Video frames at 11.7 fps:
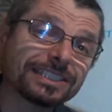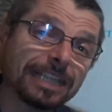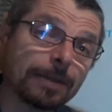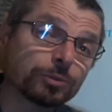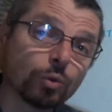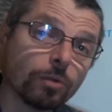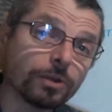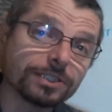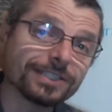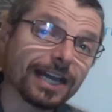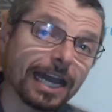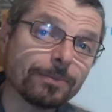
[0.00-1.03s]
steps one more
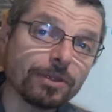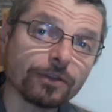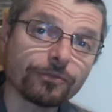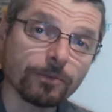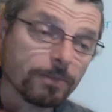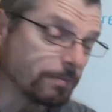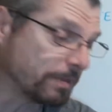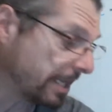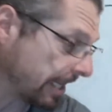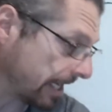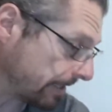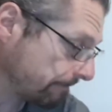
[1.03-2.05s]
time here from the
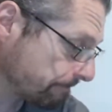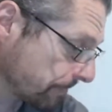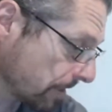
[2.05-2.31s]
beginning.